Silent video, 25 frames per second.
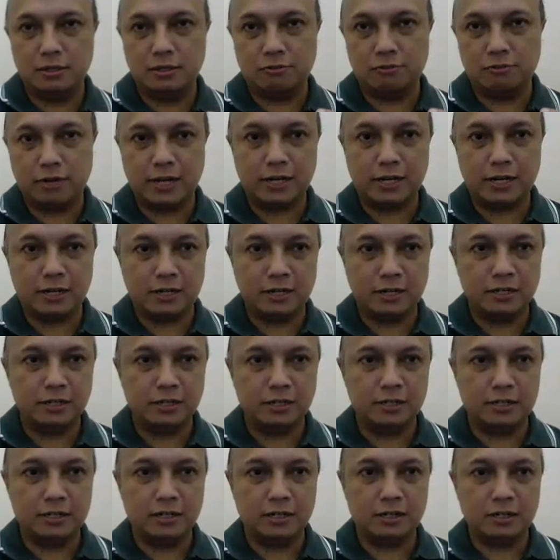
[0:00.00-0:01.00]
red
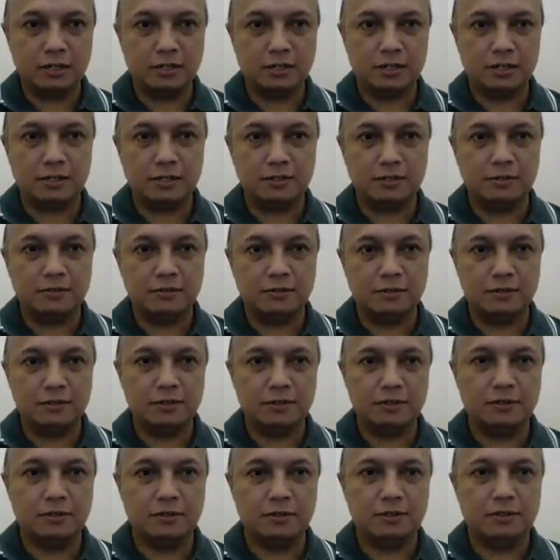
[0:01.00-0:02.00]
here. Yeah.
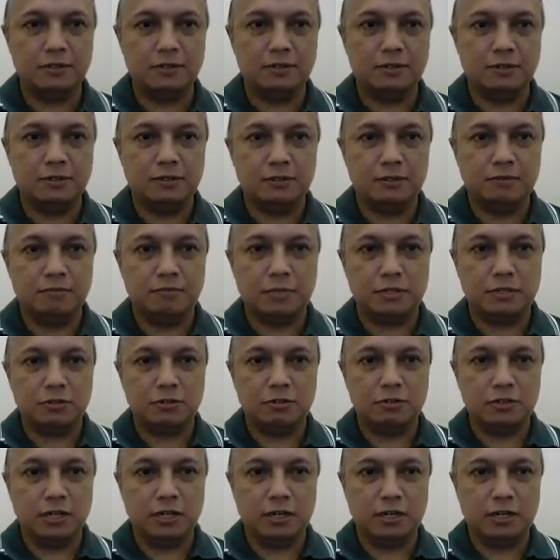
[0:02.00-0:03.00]

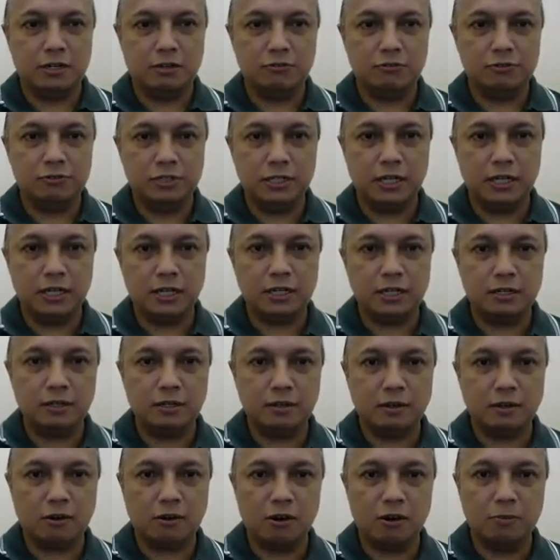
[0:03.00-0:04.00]
Besoknya ada
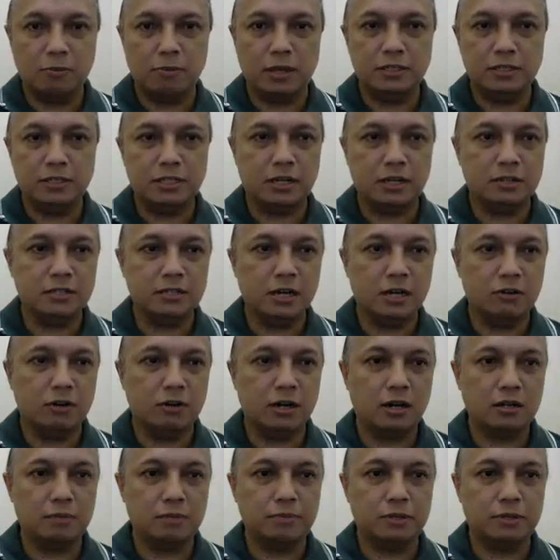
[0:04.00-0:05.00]
ujian, kalau belajar jauh
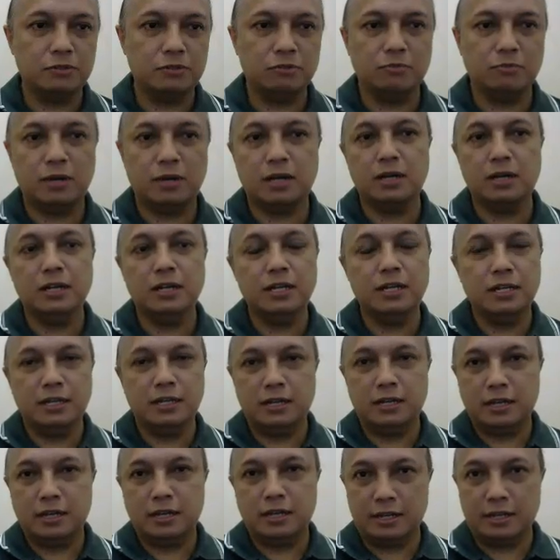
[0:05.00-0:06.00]
hari percuma,
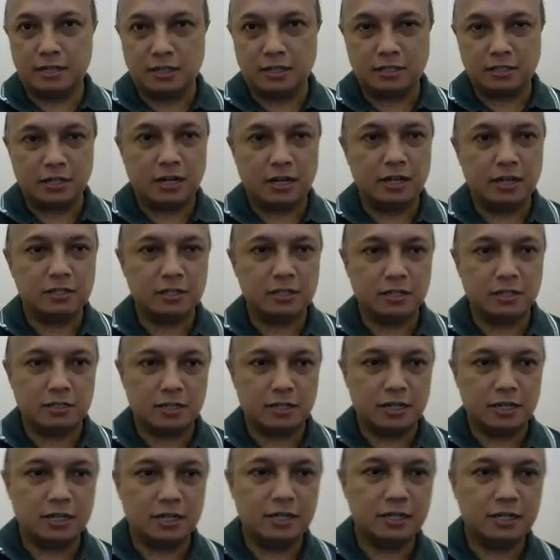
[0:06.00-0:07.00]
etc.,
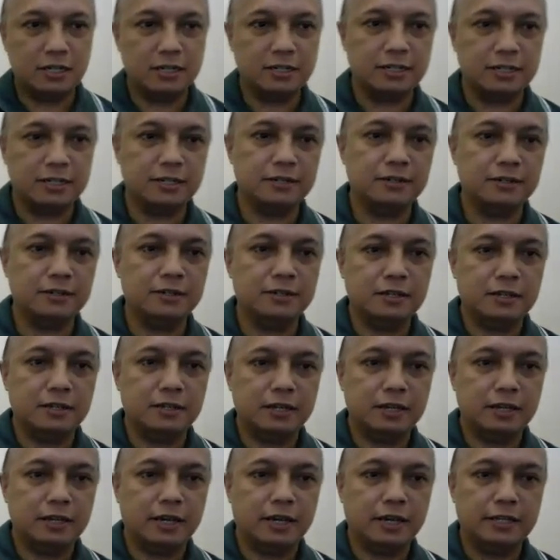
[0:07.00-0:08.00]
etc. Yeah.
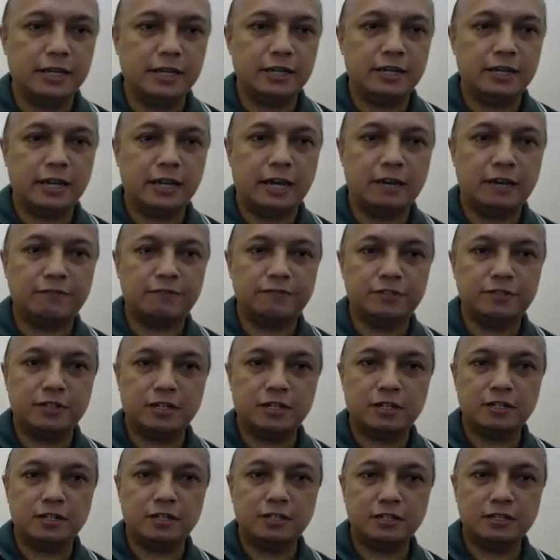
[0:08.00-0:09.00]
And then
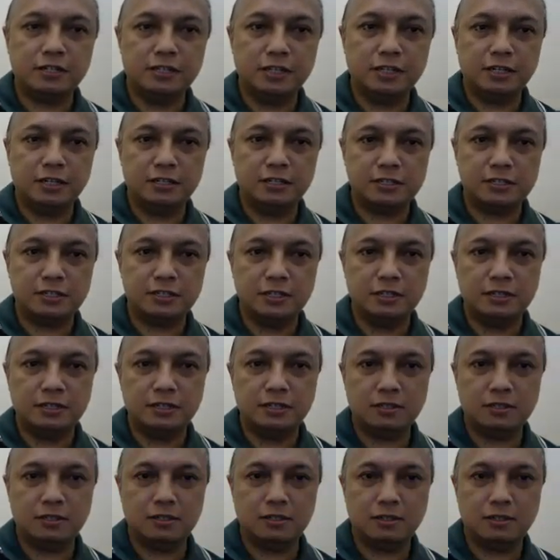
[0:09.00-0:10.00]
after this
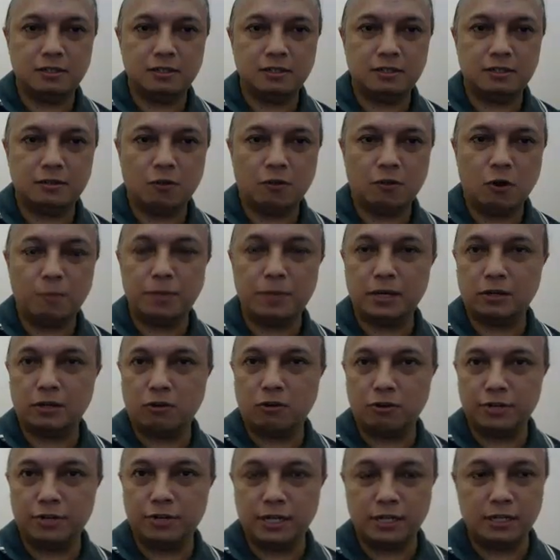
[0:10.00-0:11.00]
open
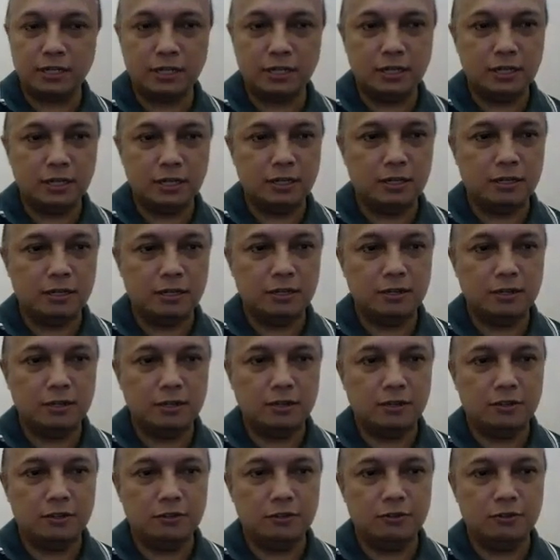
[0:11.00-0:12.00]
coding,
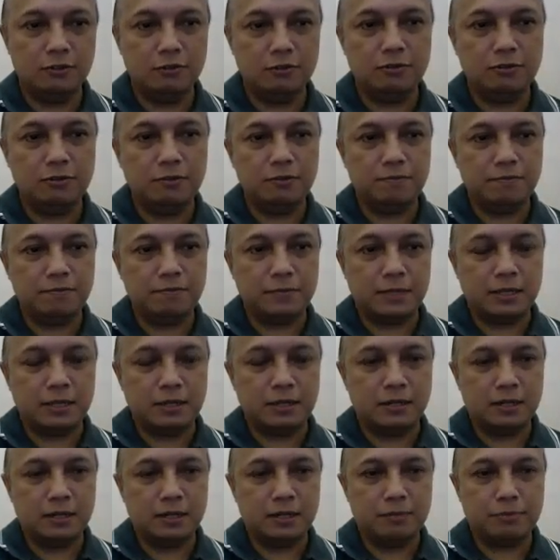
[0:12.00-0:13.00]
you
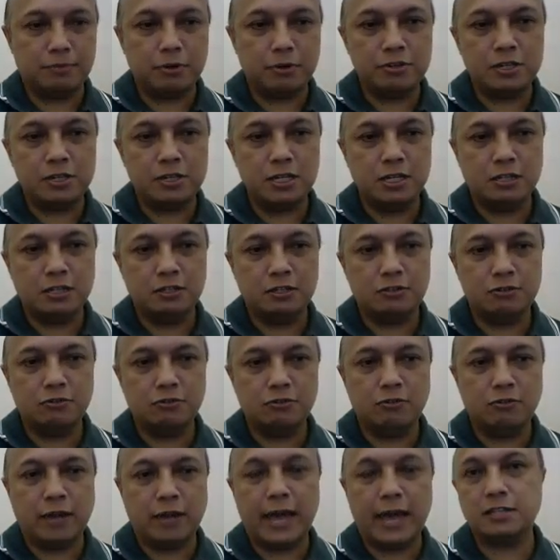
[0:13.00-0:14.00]
proceed
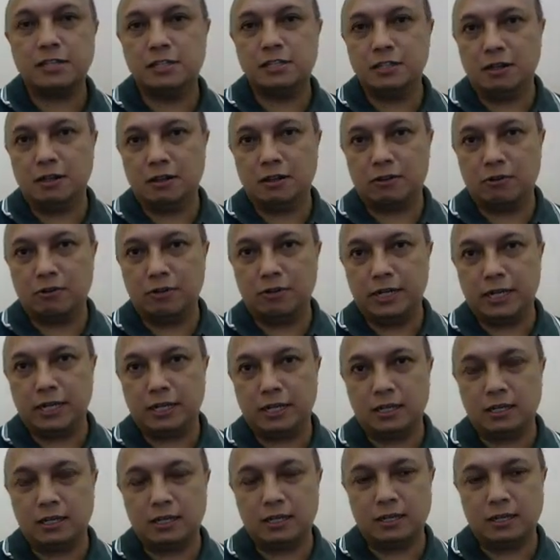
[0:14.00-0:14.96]
to actual coding.